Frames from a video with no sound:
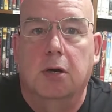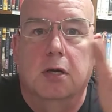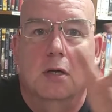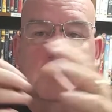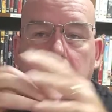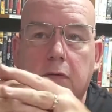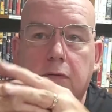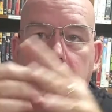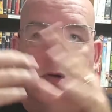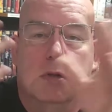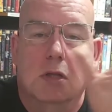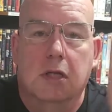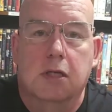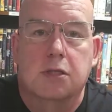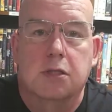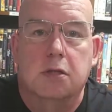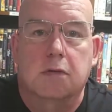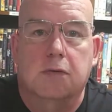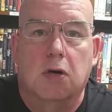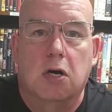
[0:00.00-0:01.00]
It'll give you a
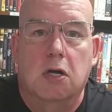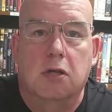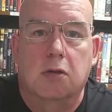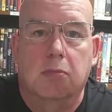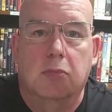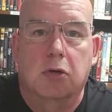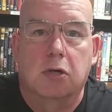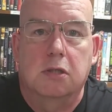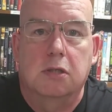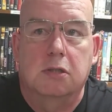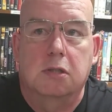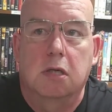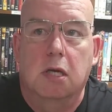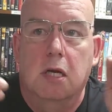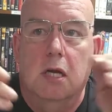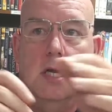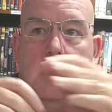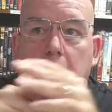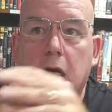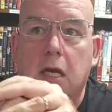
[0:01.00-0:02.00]
list of all the books,
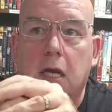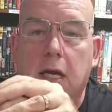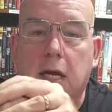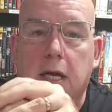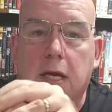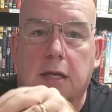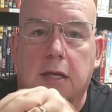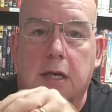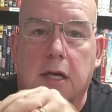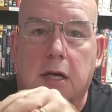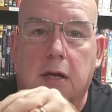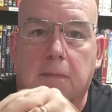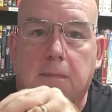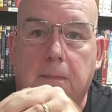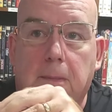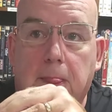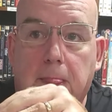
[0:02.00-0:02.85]
and uh,